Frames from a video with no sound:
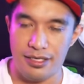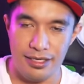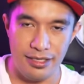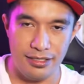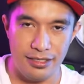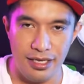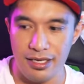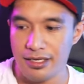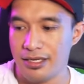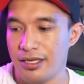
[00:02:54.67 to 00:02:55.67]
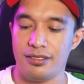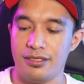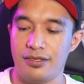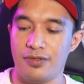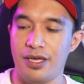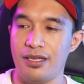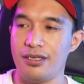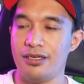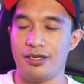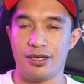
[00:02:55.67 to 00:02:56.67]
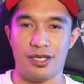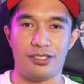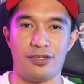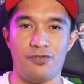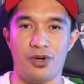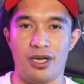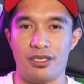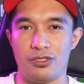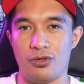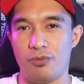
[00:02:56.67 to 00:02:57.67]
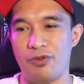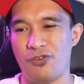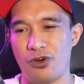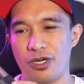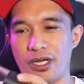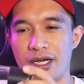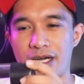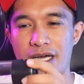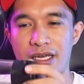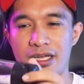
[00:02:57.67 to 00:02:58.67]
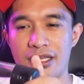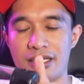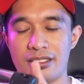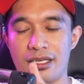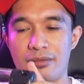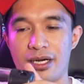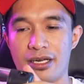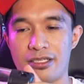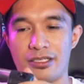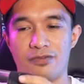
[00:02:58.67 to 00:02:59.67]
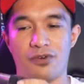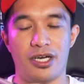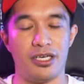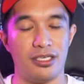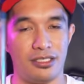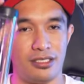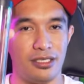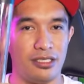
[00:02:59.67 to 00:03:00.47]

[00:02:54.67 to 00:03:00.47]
heatsink, then reservoir. So before, kadalasan ng mga reservoir is